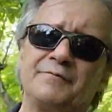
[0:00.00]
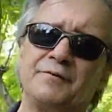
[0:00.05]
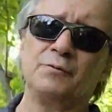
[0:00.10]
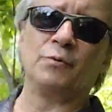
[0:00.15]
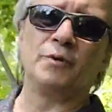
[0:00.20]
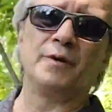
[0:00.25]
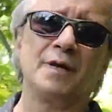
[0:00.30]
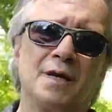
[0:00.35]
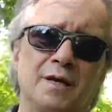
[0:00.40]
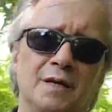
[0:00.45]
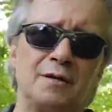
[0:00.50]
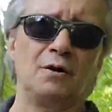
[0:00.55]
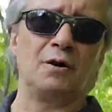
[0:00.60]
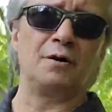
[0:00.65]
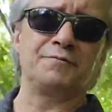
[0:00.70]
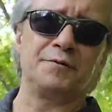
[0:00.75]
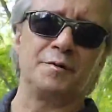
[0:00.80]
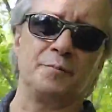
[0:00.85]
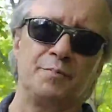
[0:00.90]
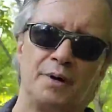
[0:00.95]
You want to get
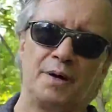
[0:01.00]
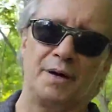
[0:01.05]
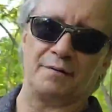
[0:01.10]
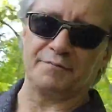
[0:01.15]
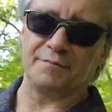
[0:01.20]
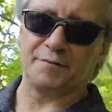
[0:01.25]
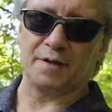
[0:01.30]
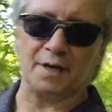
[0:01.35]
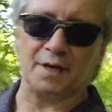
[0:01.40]
off the path,